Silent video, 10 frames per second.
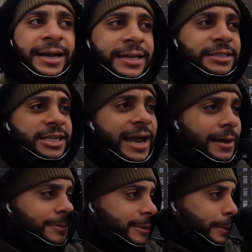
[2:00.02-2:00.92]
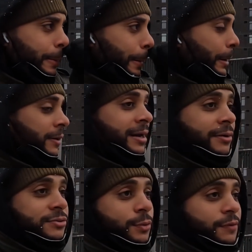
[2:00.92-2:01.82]
I hit champs, you know, and I
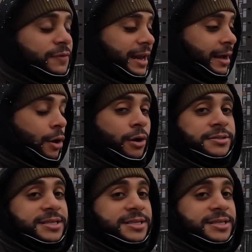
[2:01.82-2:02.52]
was going for like all